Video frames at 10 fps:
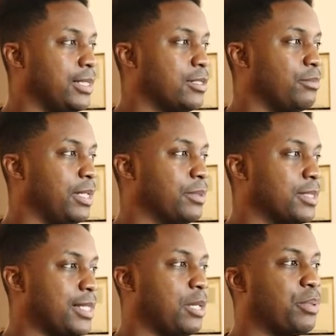to be able
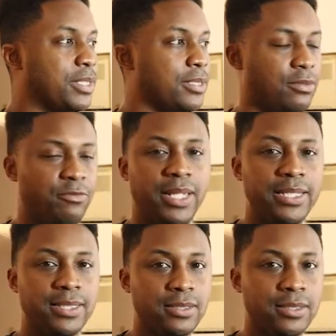to take pictures of
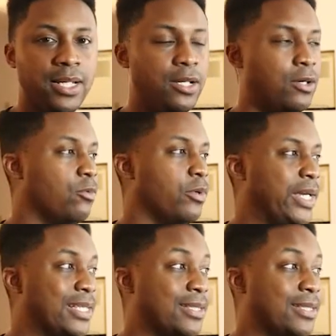places in